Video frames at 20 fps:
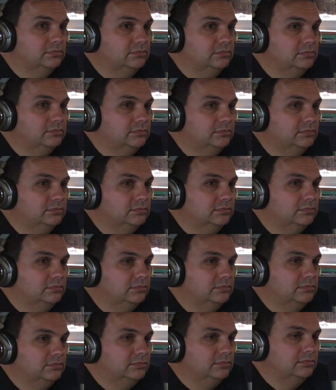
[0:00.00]

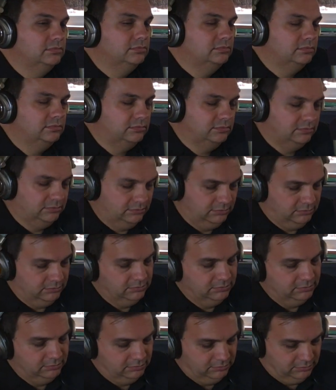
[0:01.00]

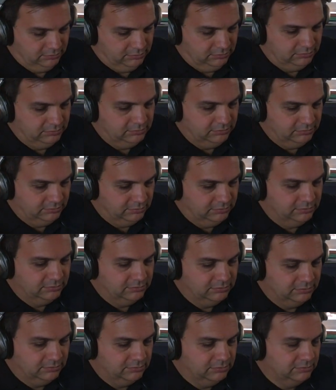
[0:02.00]

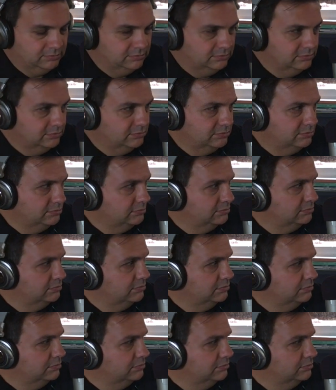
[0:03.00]

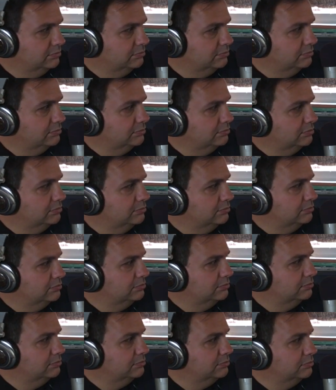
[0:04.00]

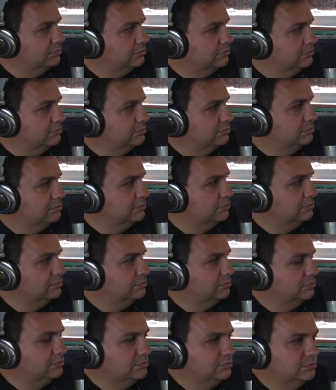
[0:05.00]

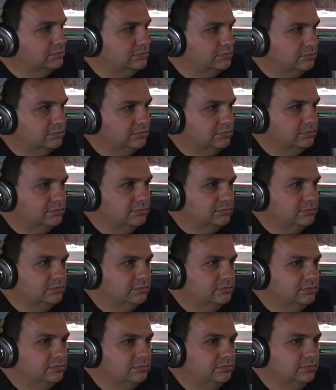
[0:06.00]

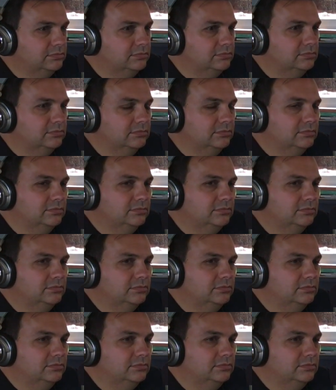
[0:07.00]
No words are spoken by the person on screen.